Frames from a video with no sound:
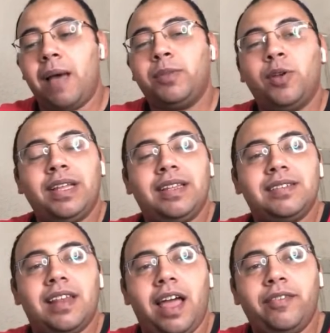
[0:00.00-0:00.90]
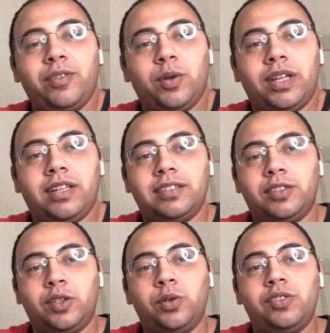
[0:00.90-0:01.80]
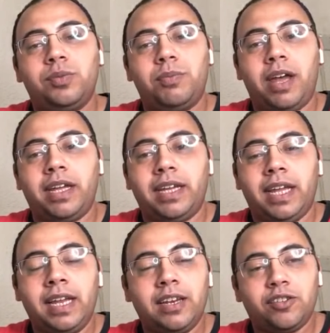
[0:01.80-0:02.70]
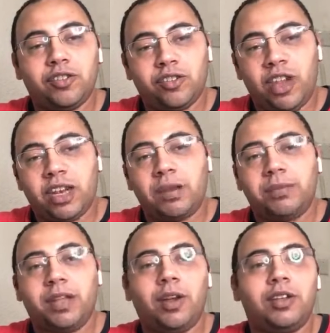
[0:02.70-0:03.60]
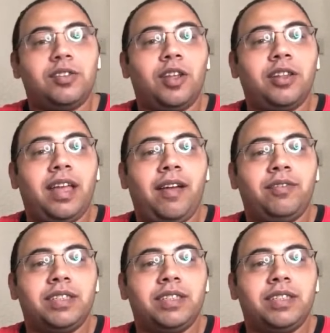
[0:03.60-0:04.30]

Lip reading: I'm doing this live to introduce my English channel because not